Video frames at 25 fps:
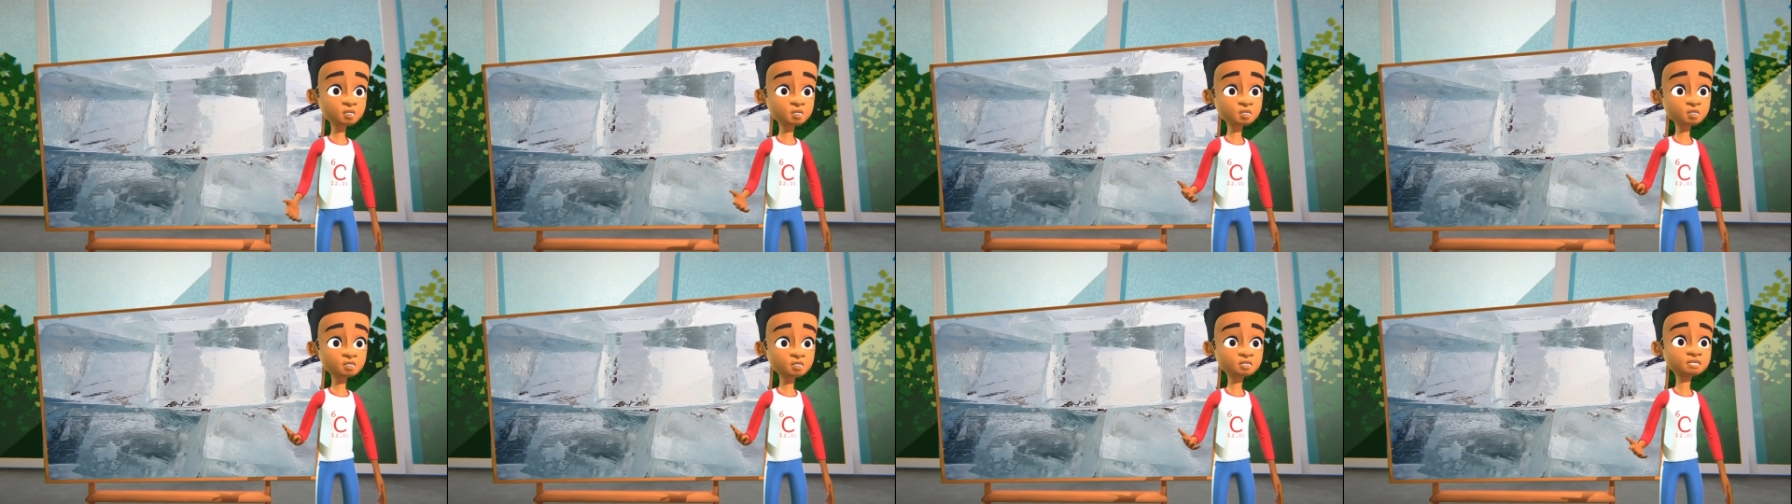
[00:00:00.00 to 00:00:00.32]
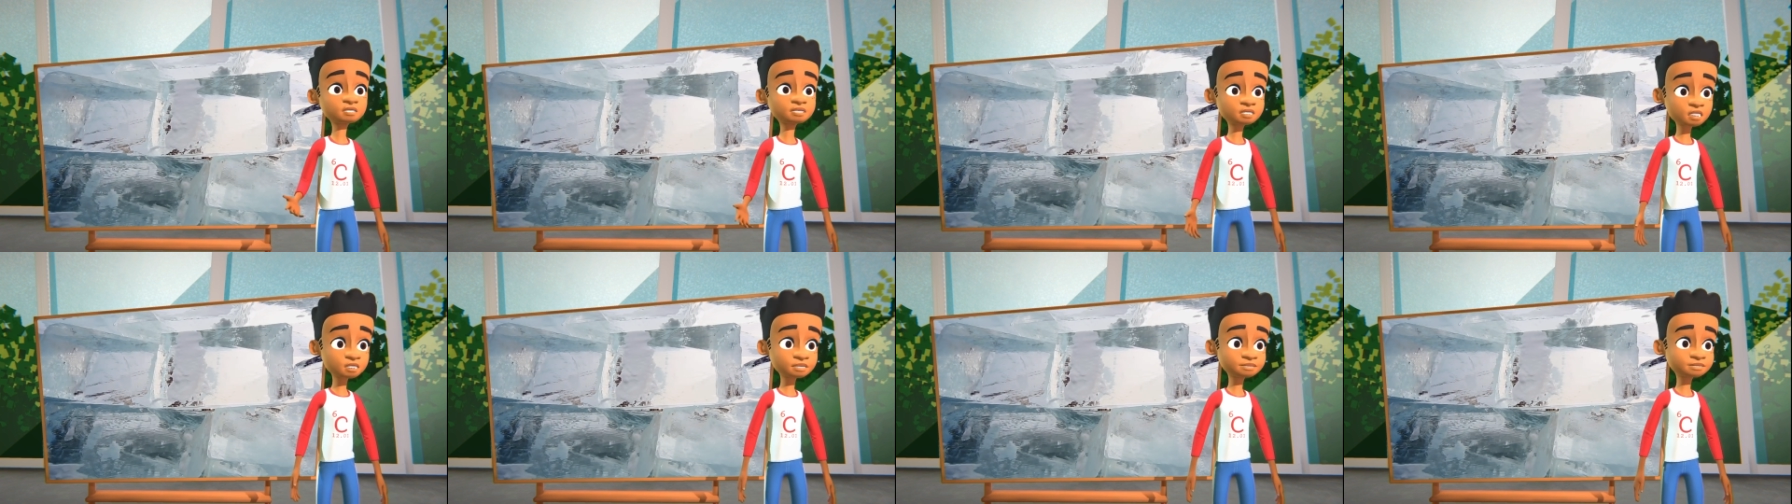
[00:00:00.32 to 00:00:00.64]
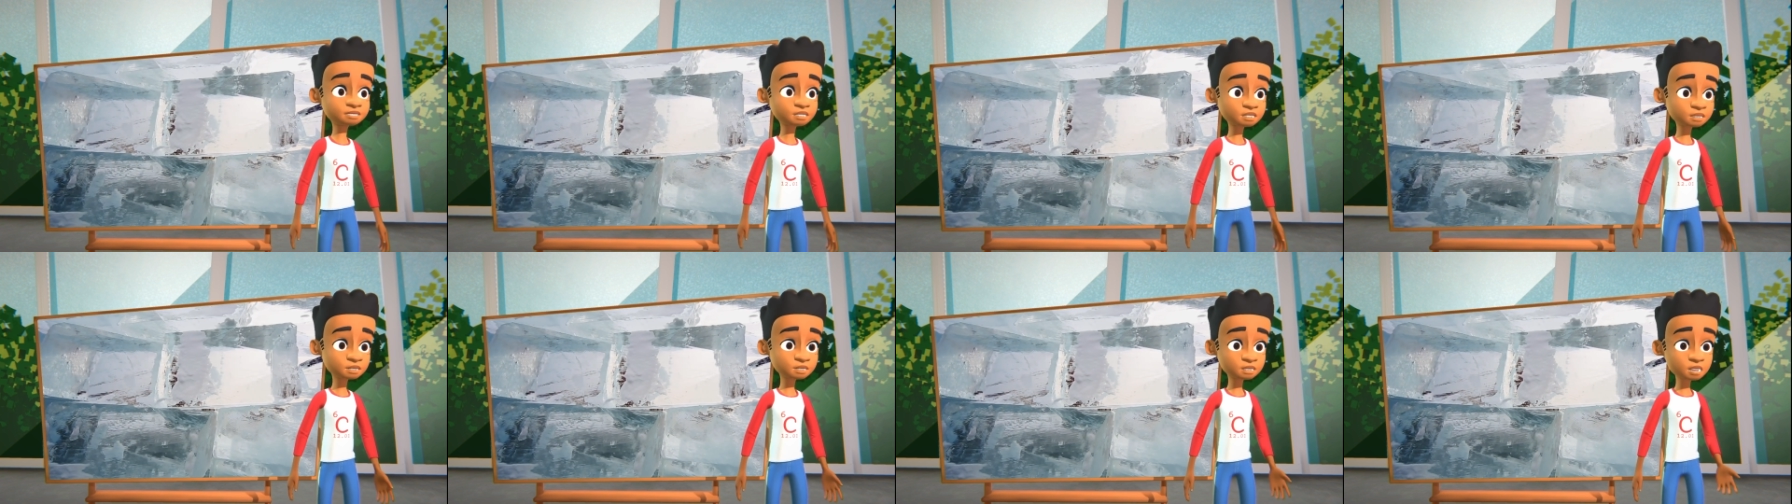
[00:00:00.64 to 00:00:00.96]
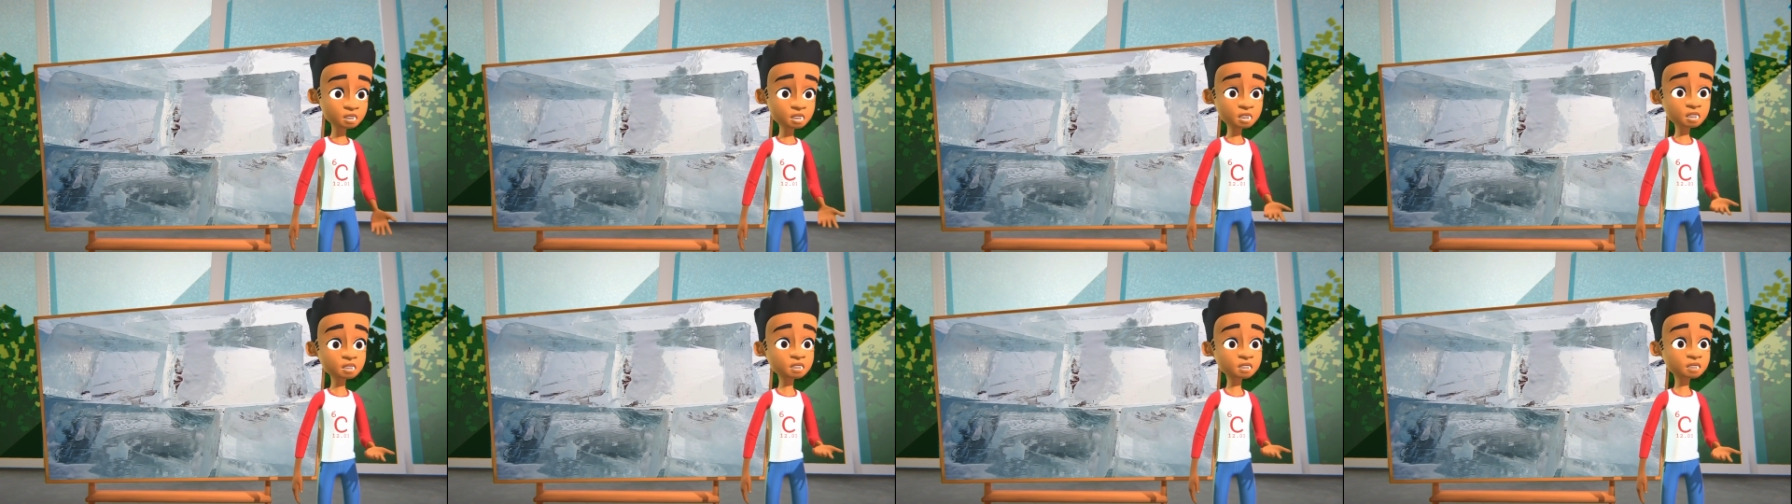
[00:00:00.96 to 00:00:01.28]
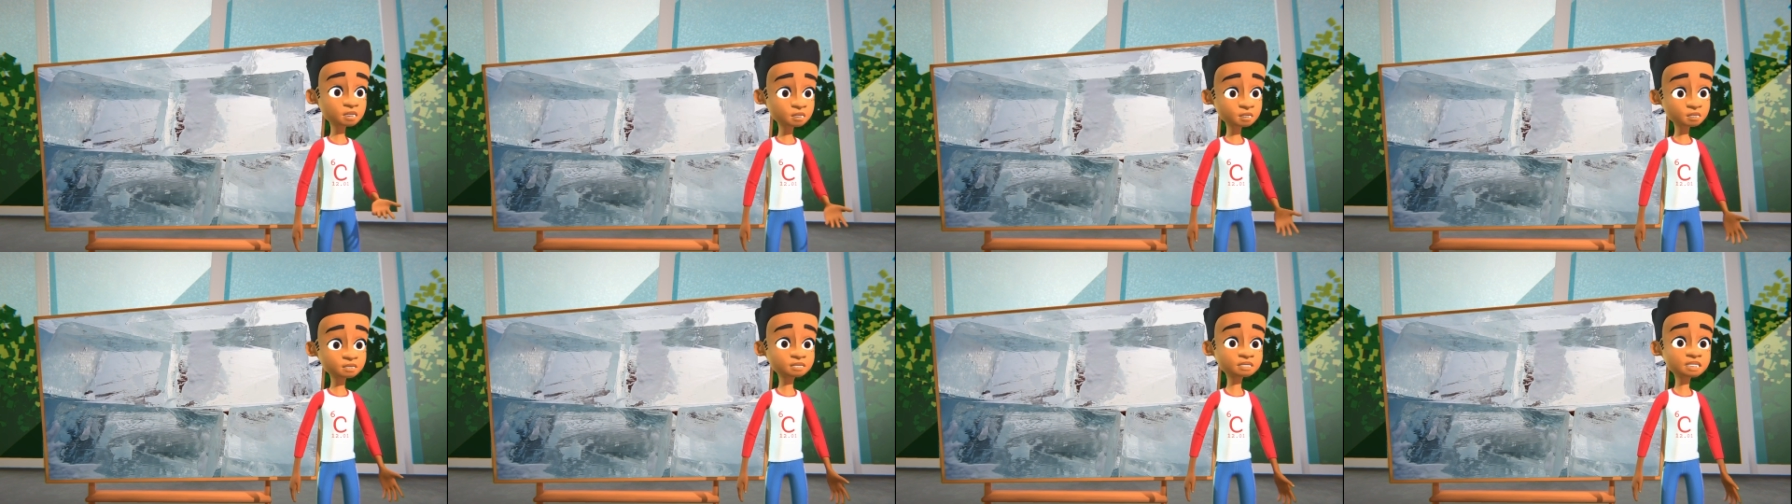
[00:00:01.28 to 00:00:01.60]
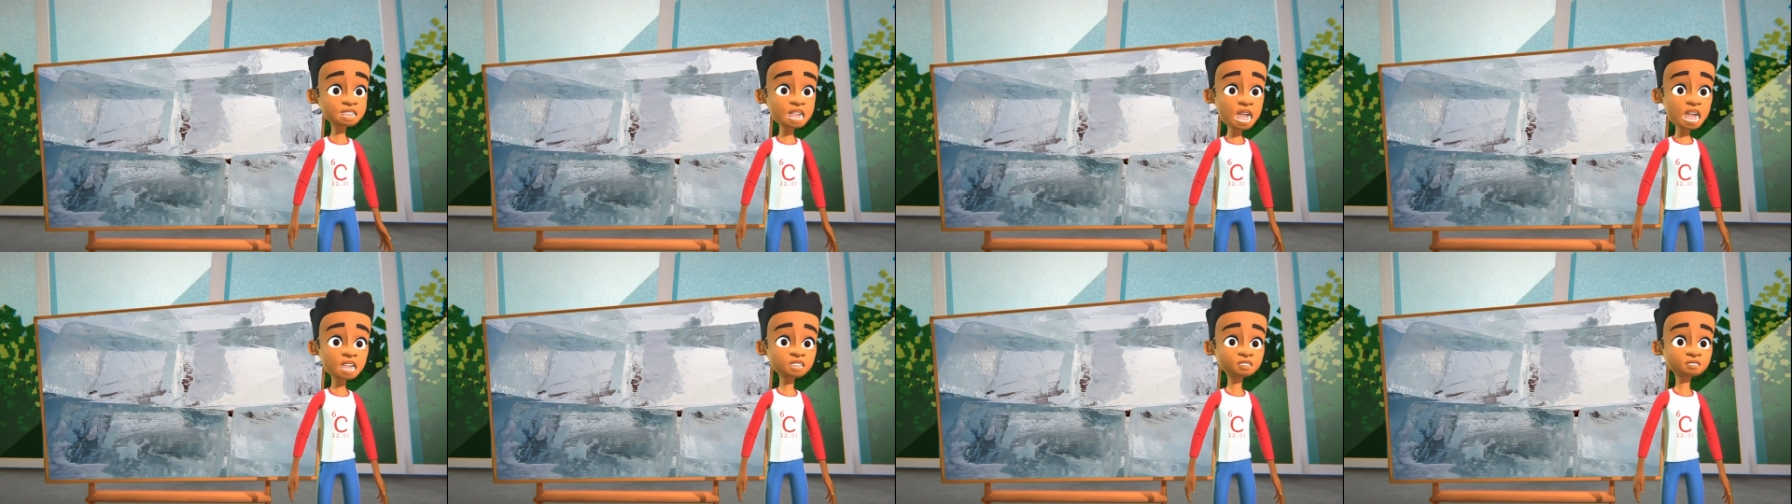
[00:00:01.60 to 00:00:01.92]
with a cool surface,
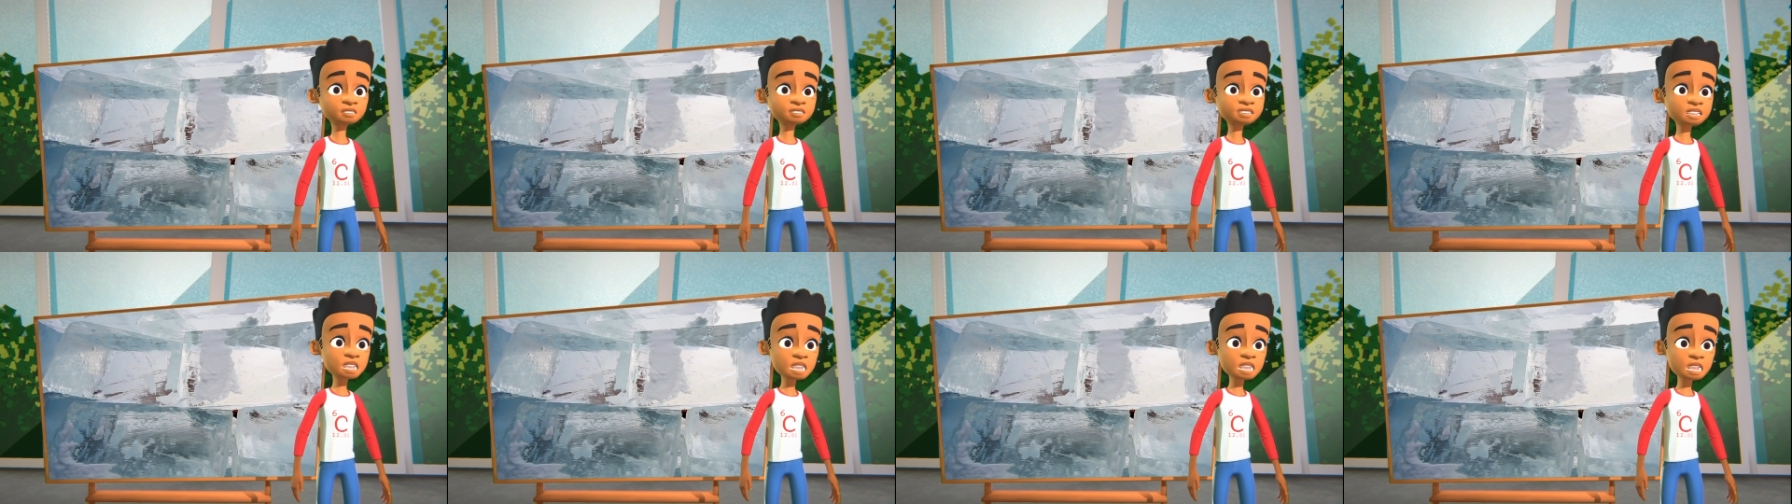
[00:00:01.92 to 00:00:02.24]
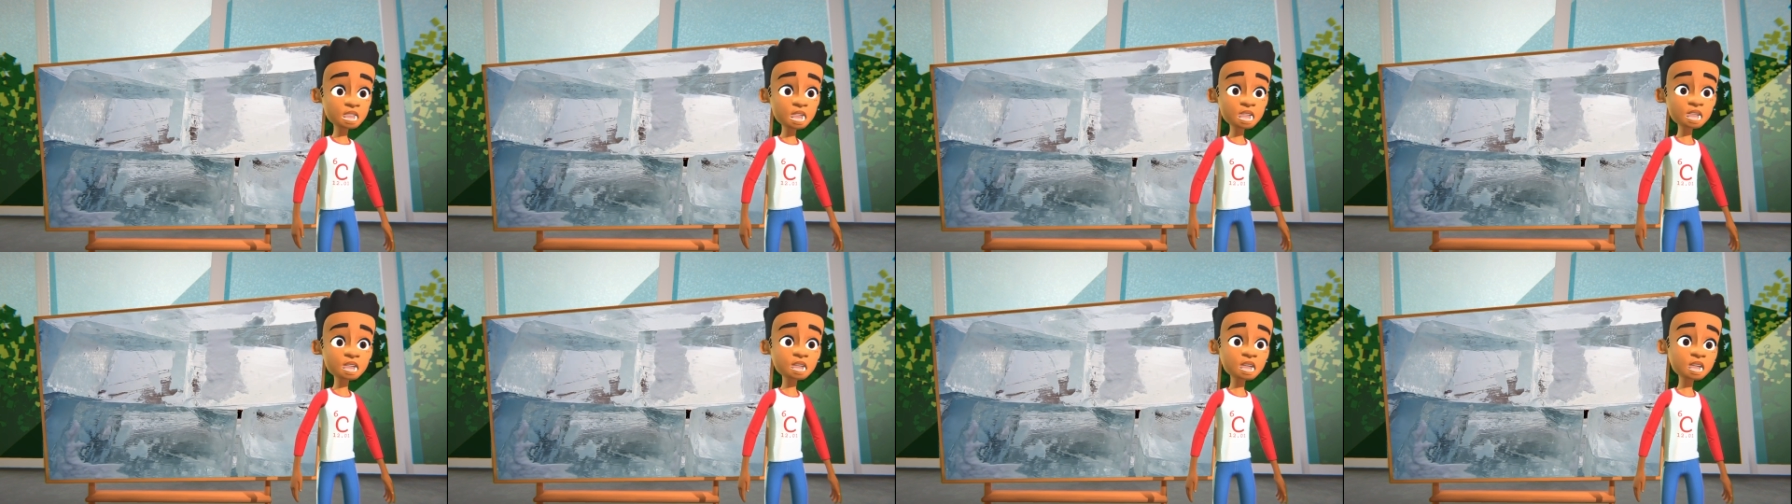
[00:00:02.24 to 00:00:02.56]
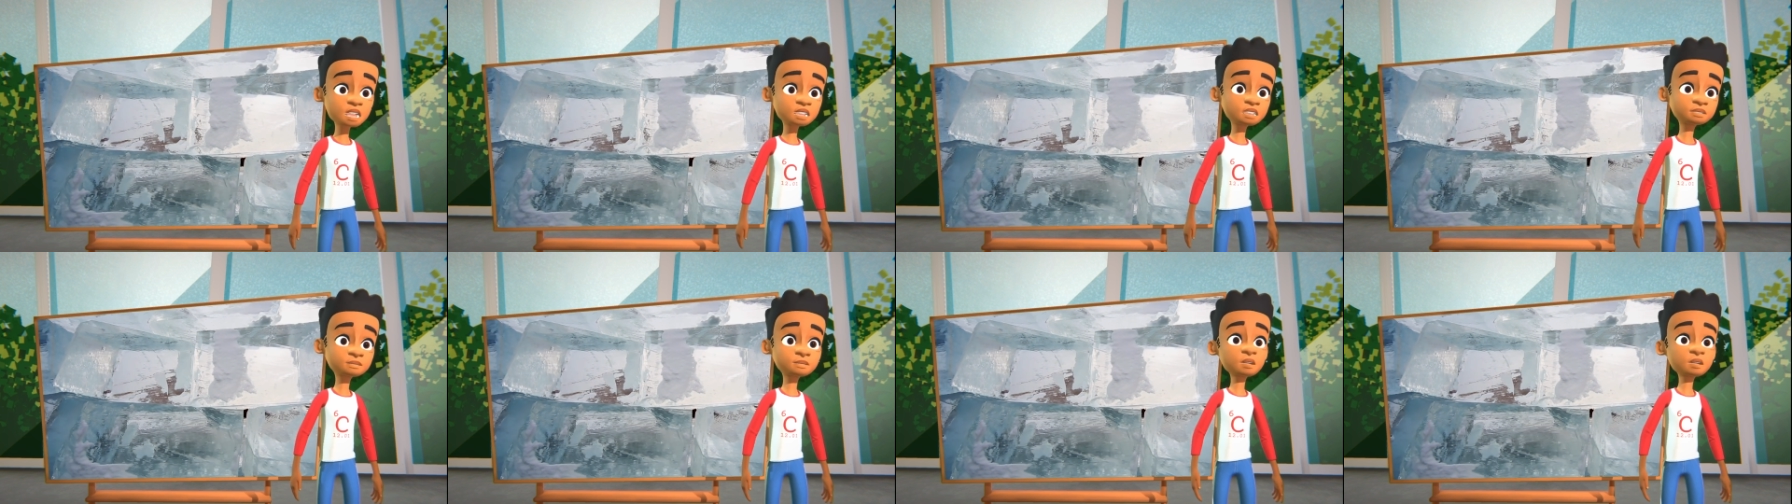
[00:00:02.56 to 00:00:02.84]
losing energy,